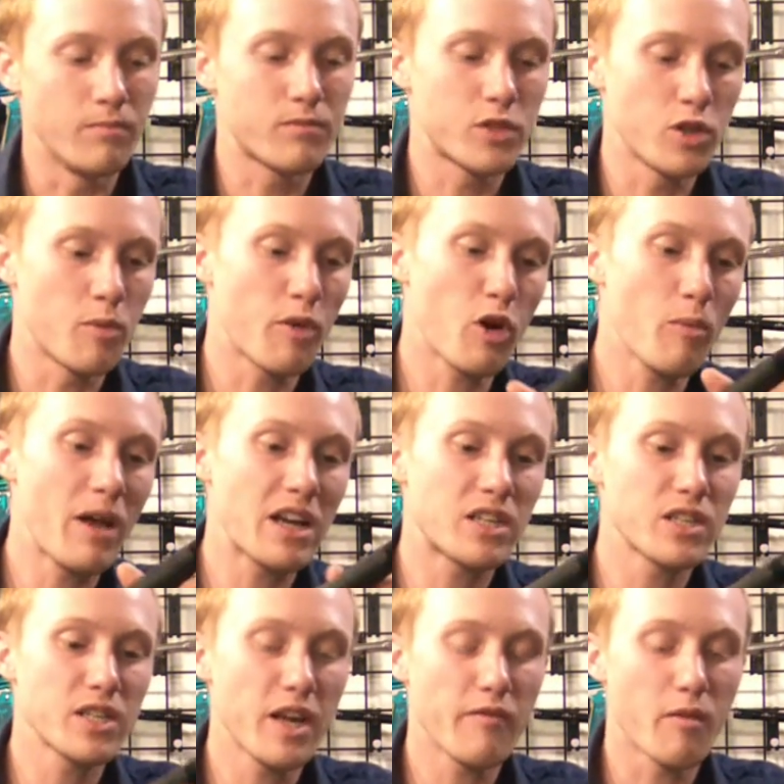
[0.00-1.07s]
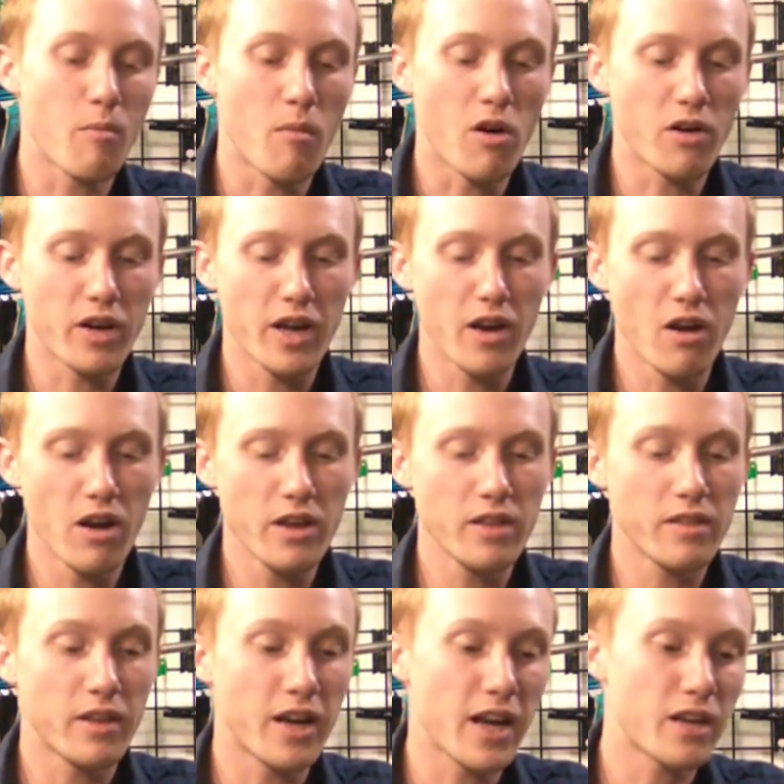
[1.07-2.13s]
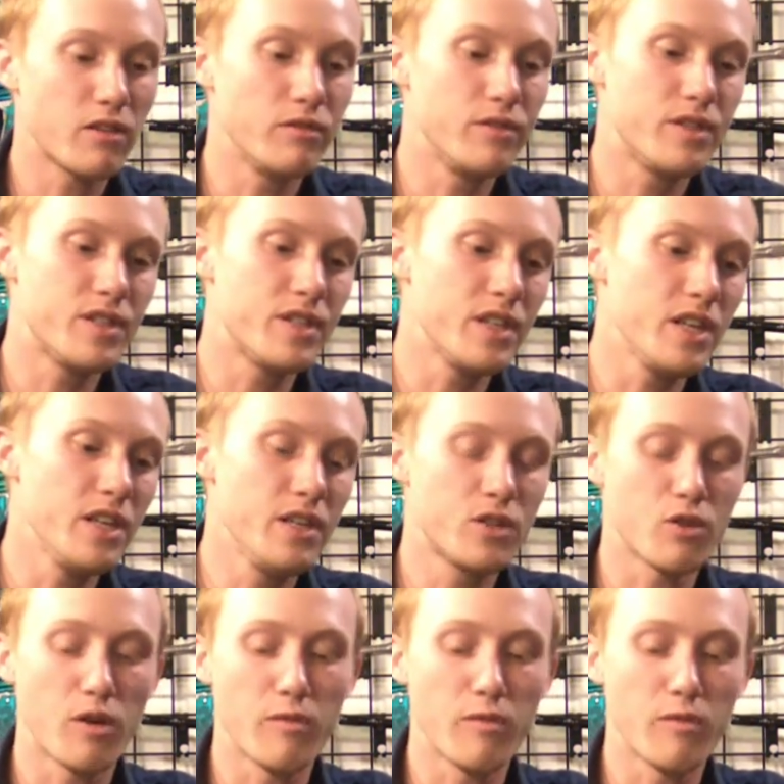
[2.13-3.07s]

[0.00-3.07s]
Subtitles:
So the barrel back doesn't have a marking on it that I could see, so